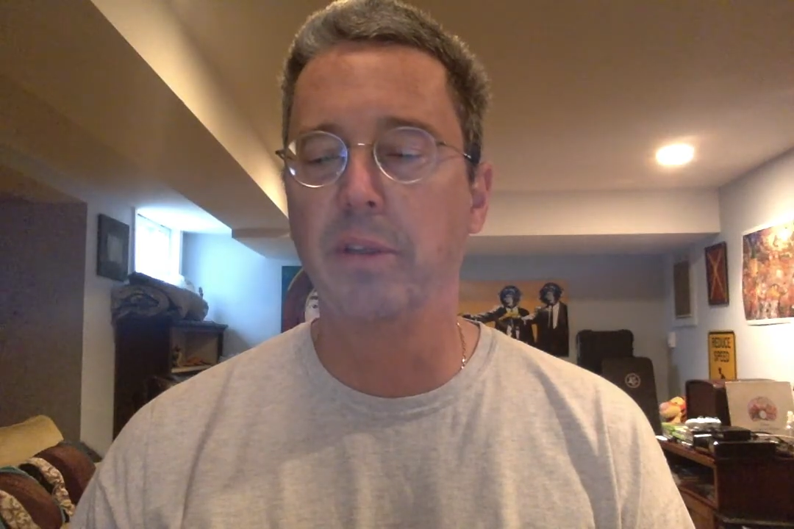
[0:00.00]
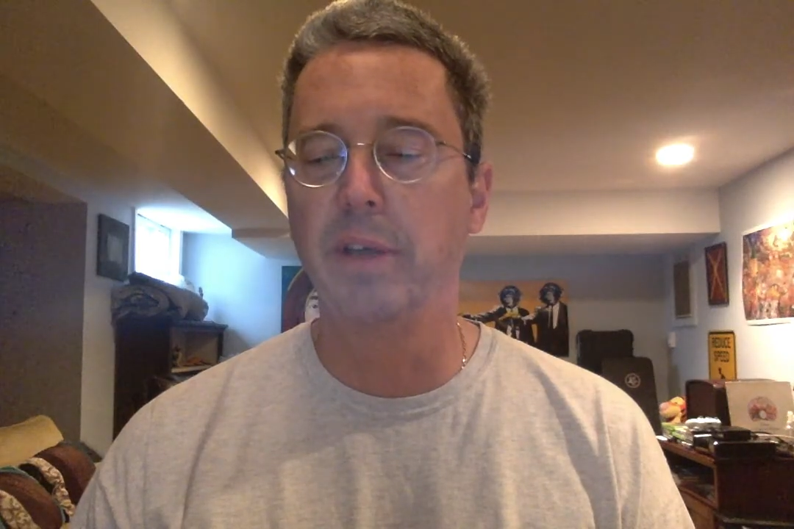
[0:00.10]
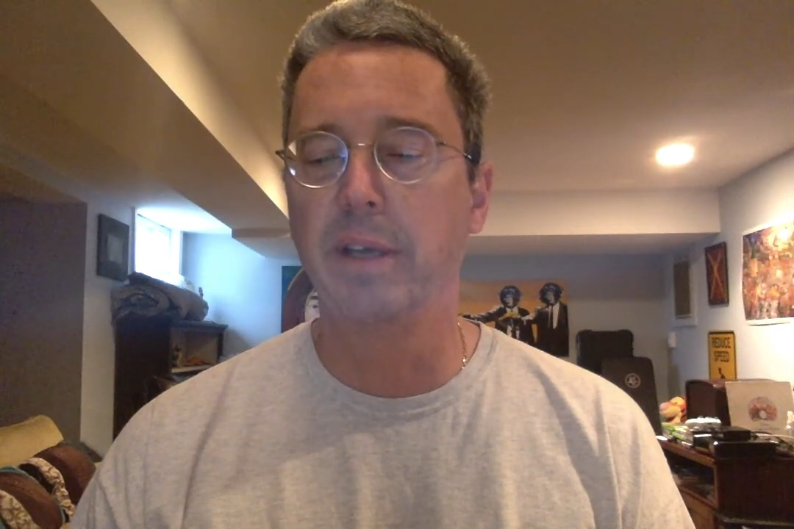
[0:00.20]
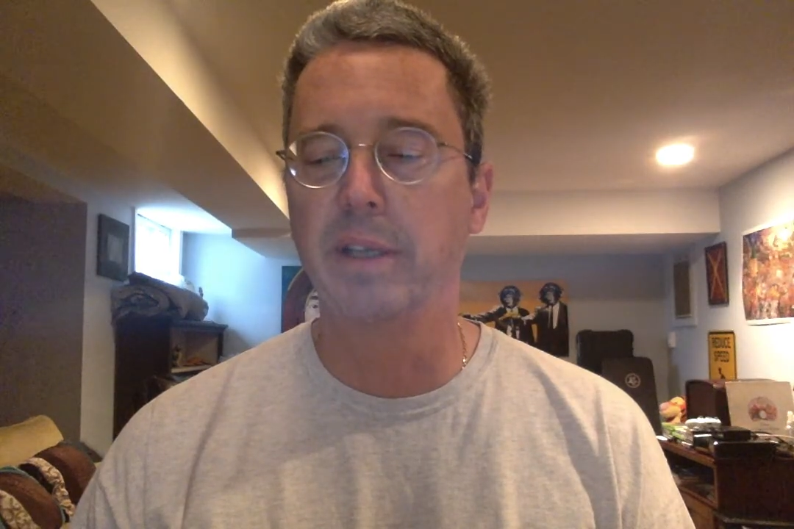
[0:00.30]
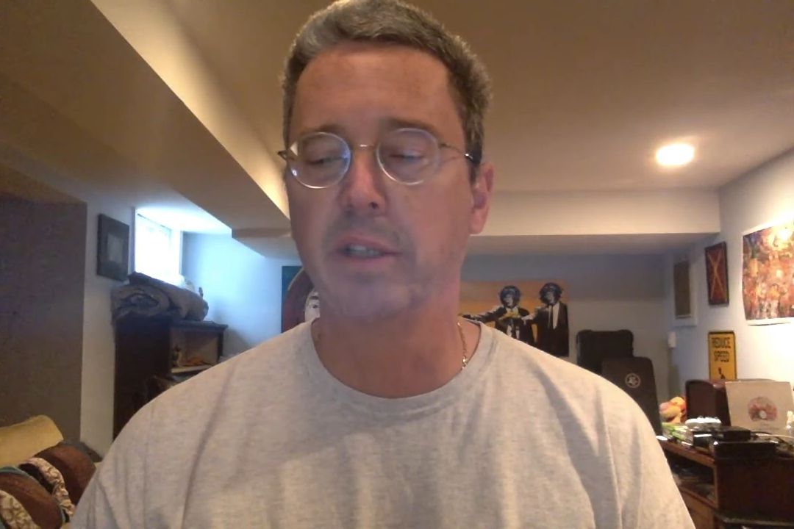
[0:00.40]

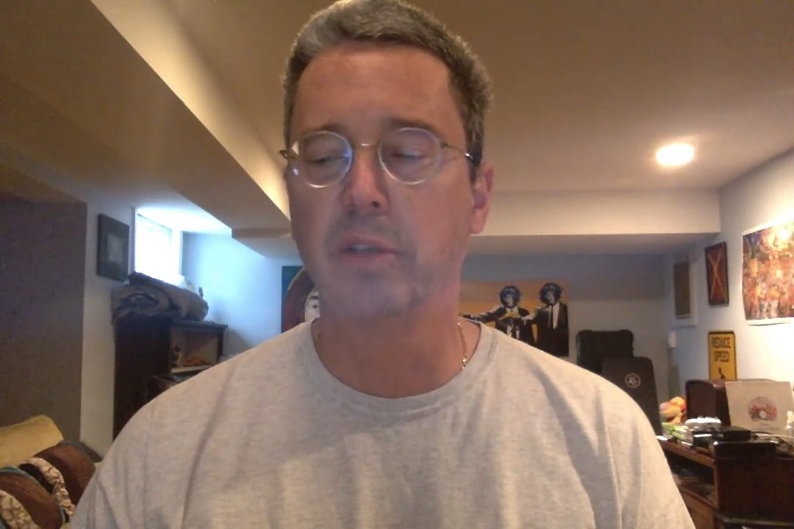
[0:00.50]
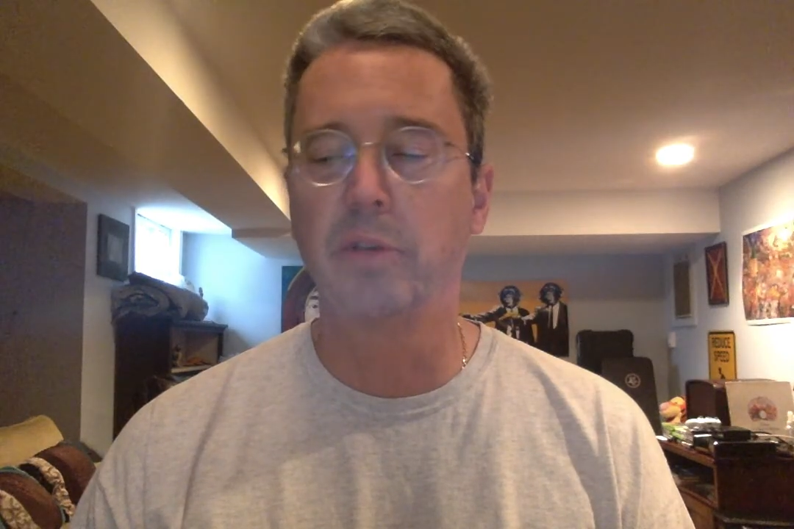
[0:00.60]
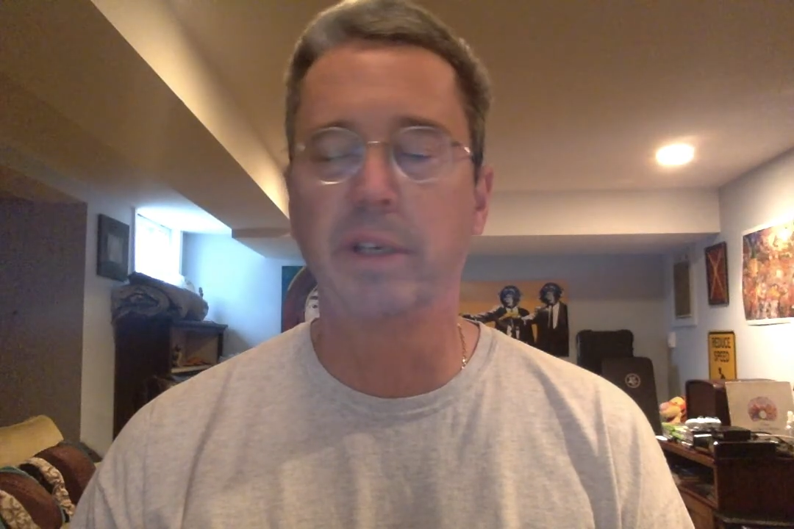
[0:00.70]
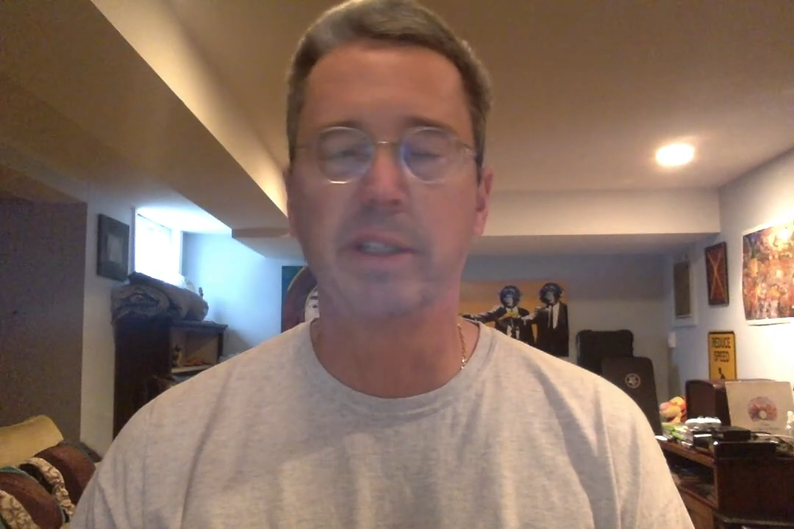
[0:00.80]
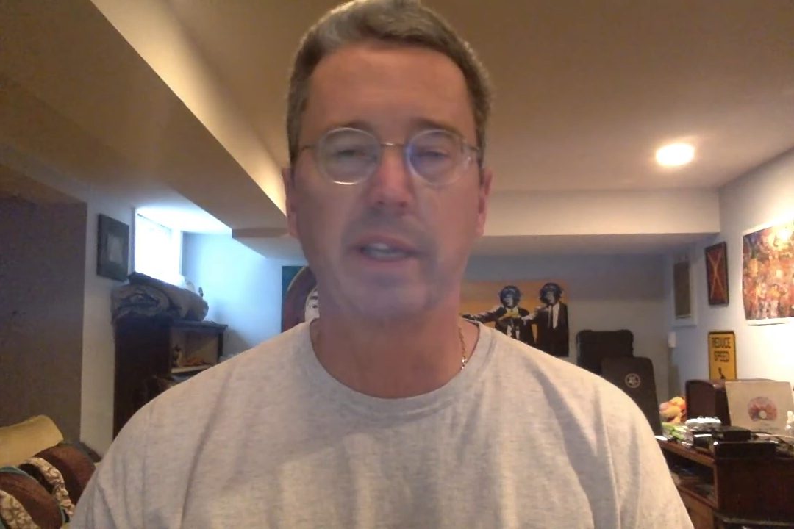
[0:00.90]
thud as it
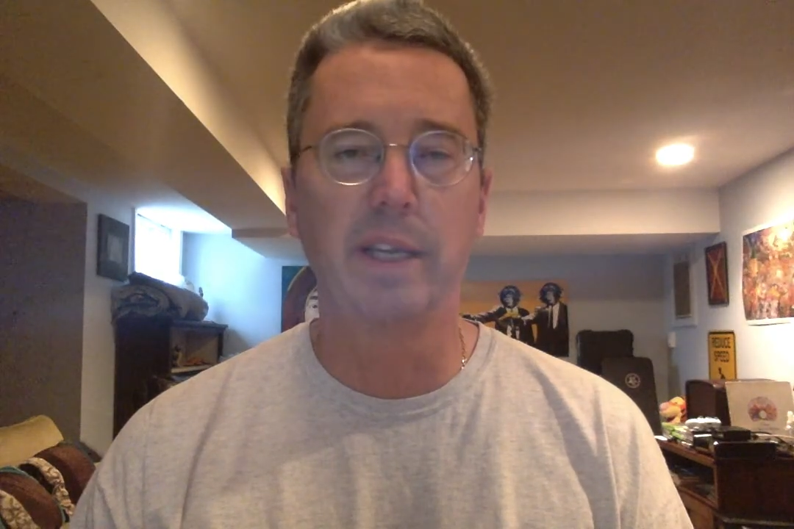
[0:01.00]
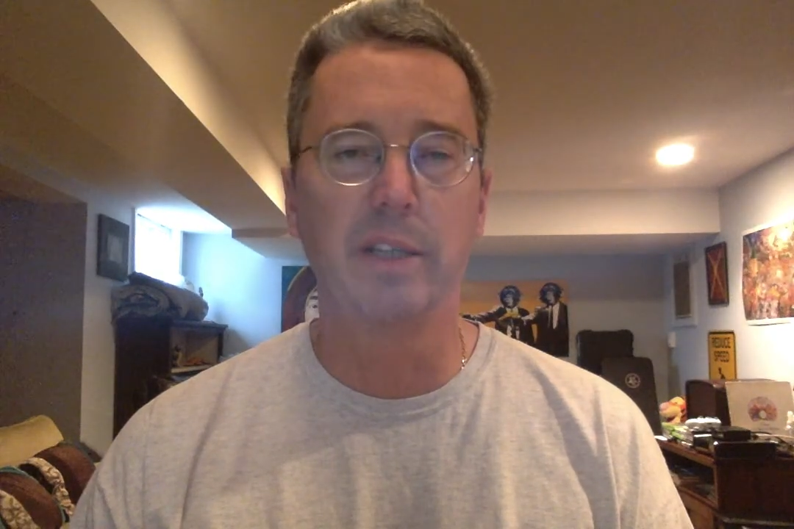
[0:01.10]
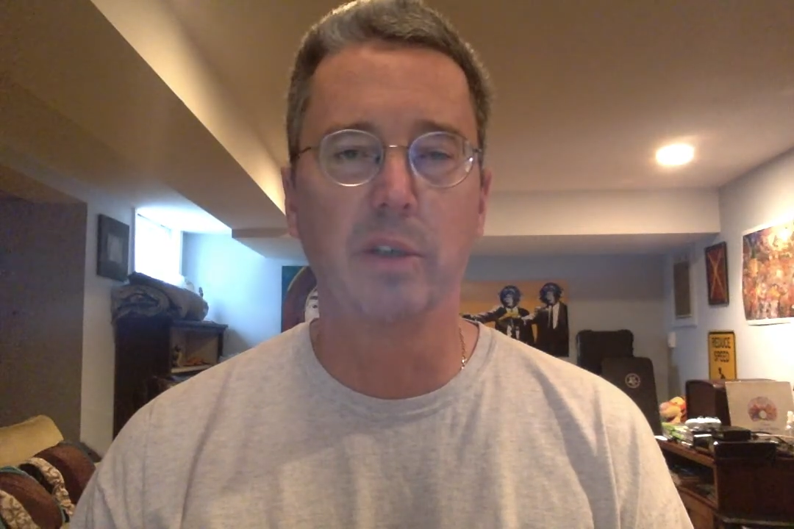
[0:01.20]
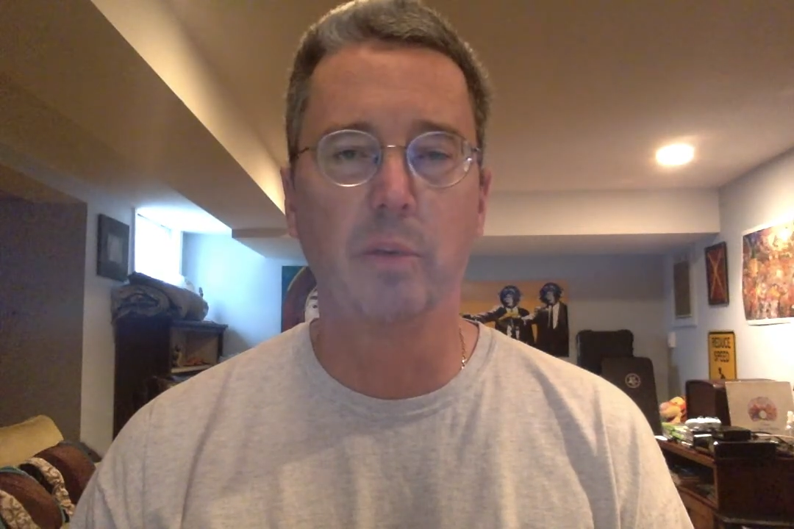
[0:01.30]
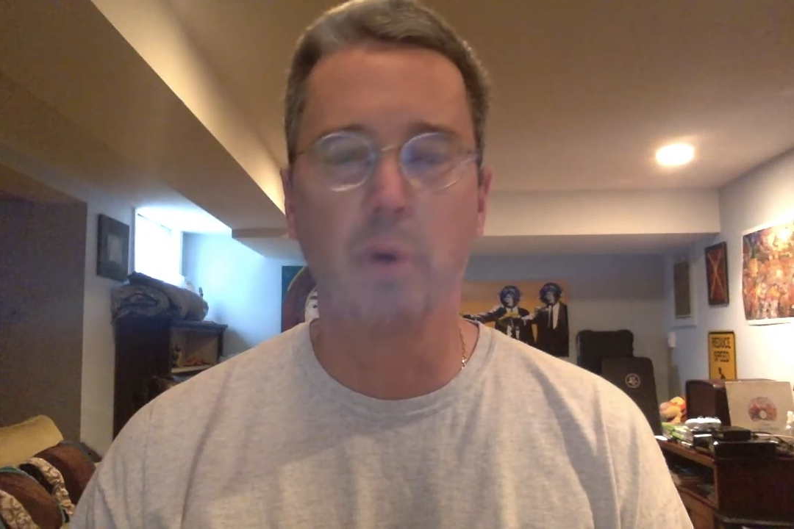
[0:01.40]
strikes the
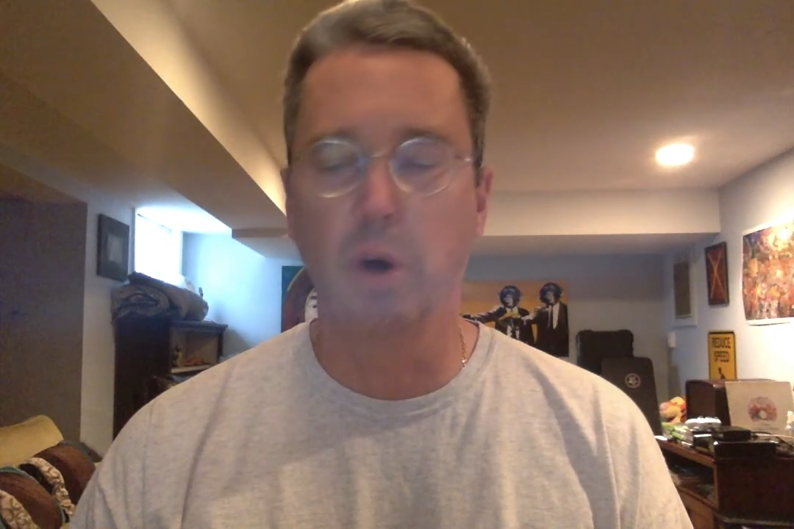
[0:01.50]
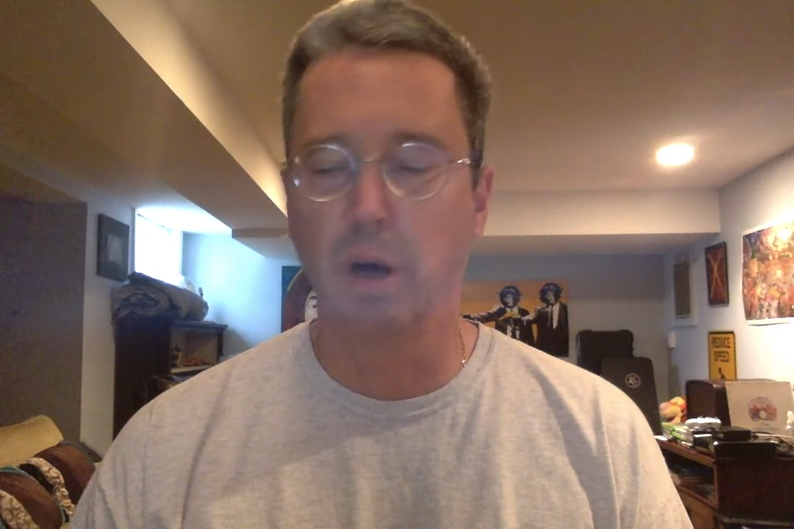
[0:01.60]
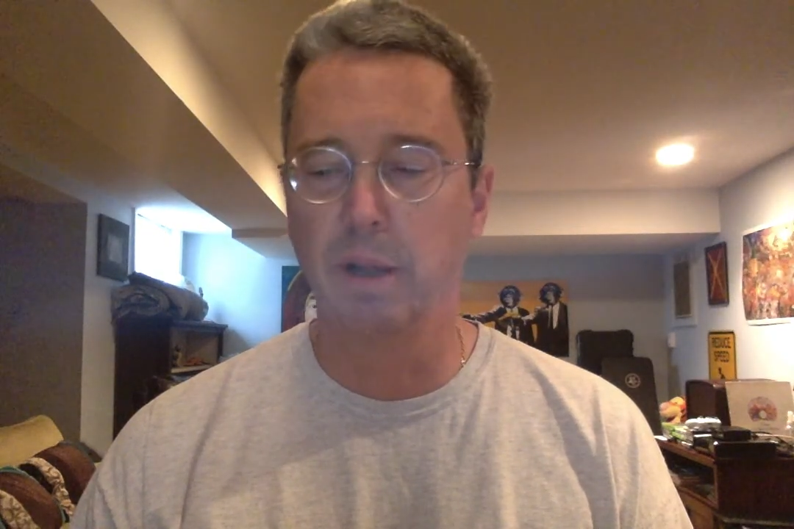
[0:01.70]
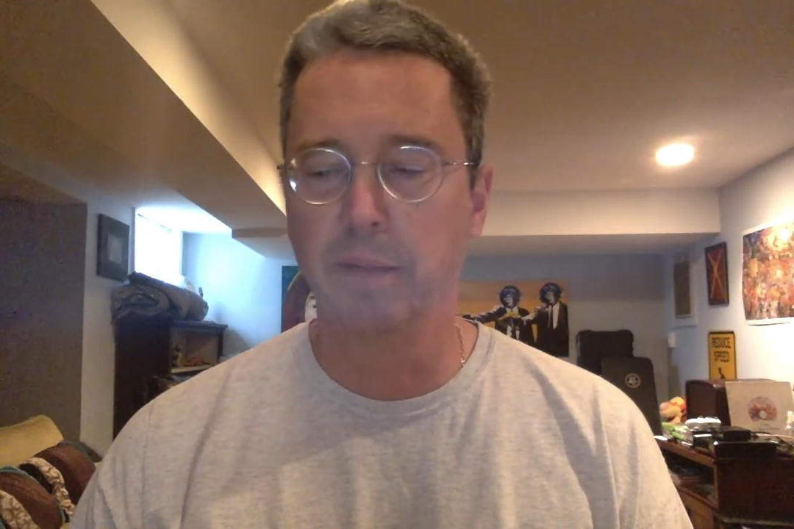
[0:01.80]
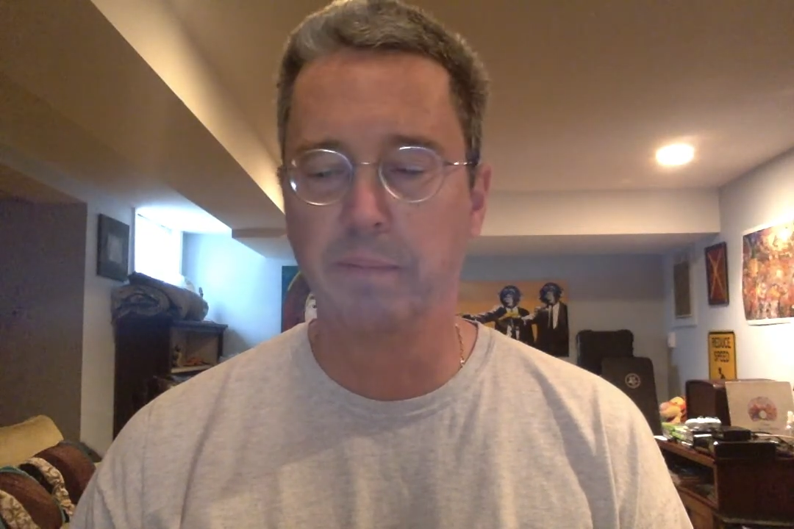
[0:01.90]
kitchen wall.